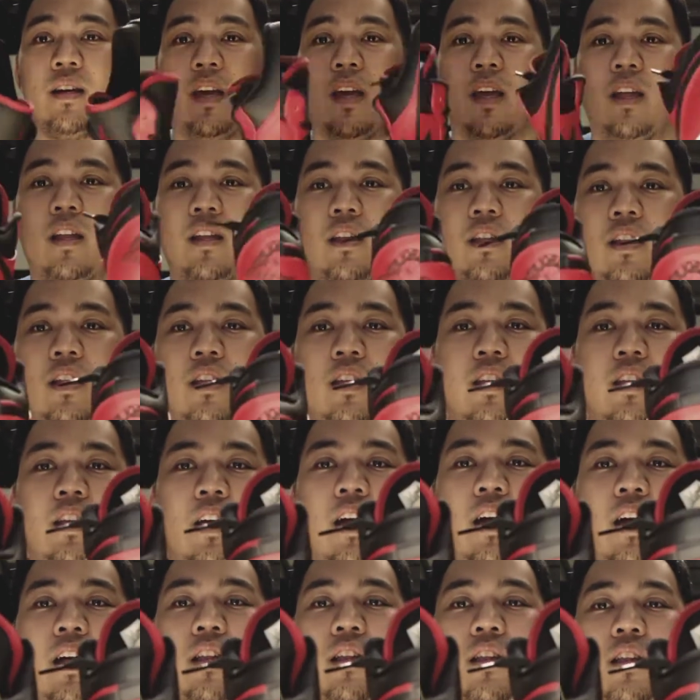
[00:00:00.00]
And
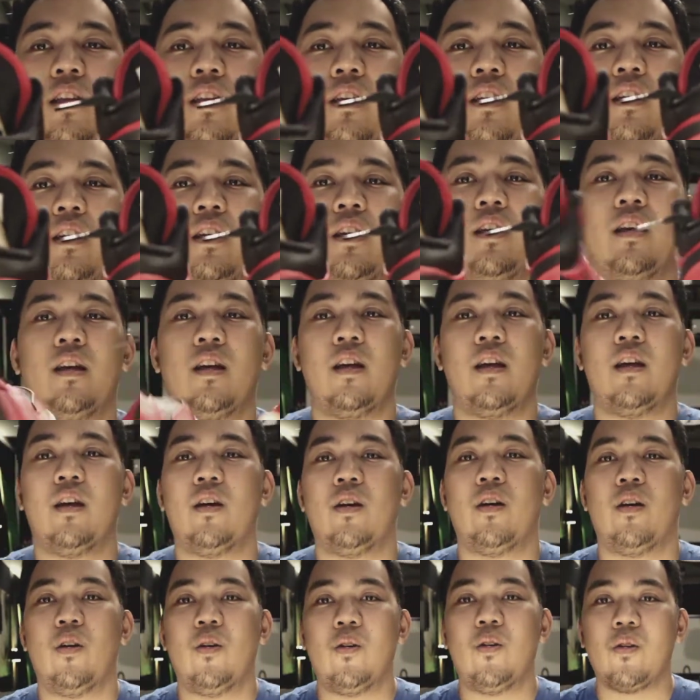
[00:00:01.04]
yan.
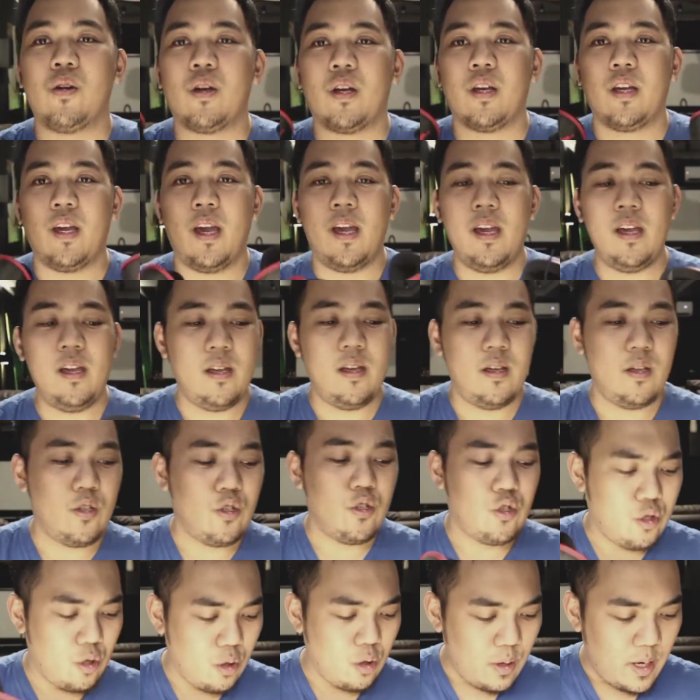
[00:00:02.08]
Oh. Okay.
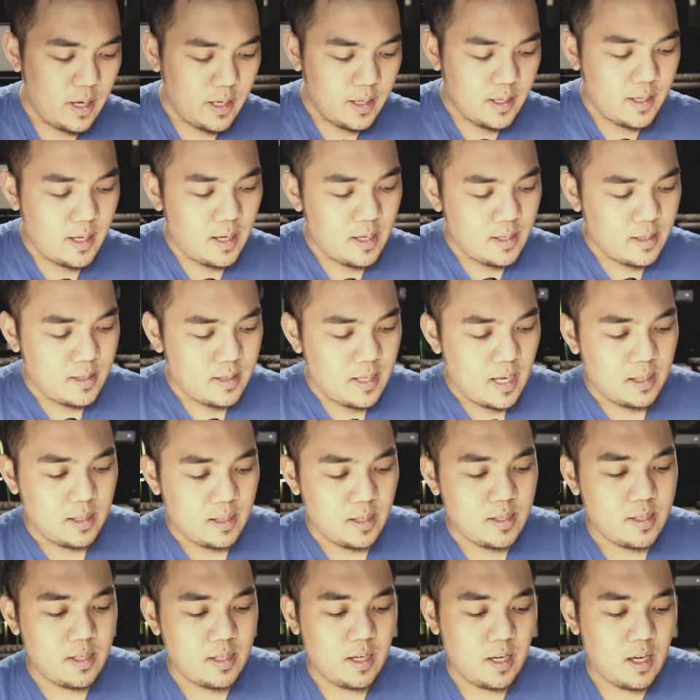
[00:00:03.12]
So I guess
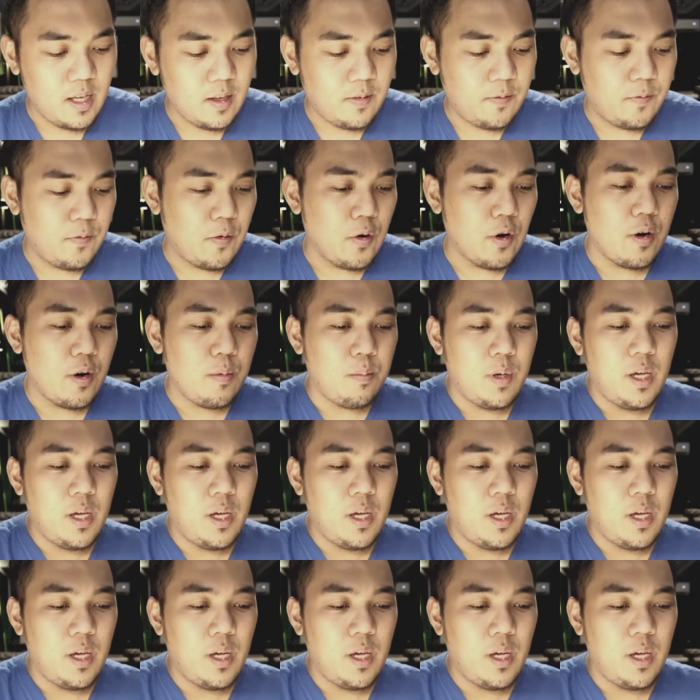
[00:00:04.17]
that is it for